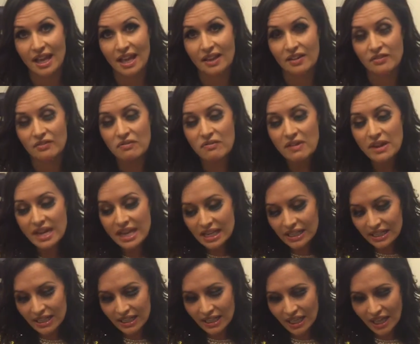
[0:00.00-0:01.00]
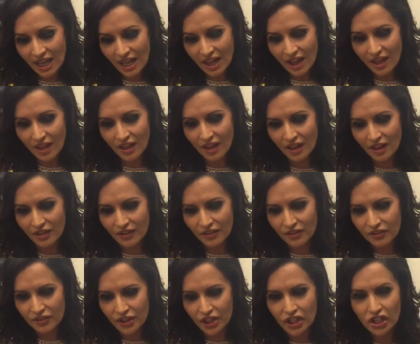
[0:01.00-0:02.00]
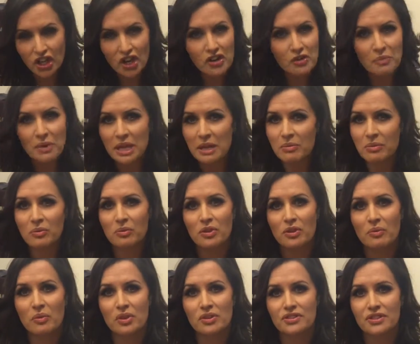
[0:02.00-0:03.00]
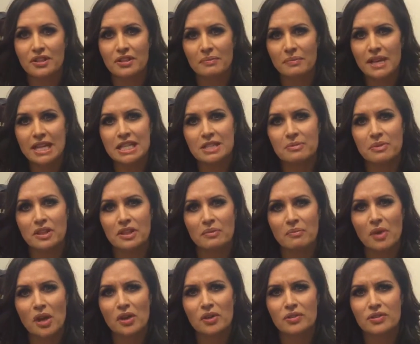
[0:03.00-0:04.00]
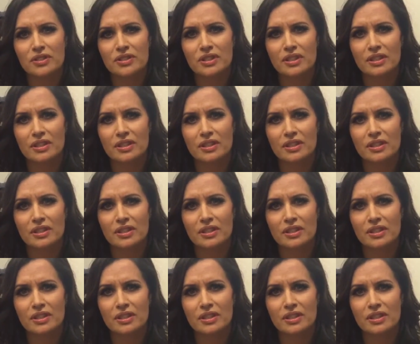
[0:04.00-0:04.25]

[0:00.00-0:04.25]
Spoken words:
and really the young people were the ones that amazed me the most,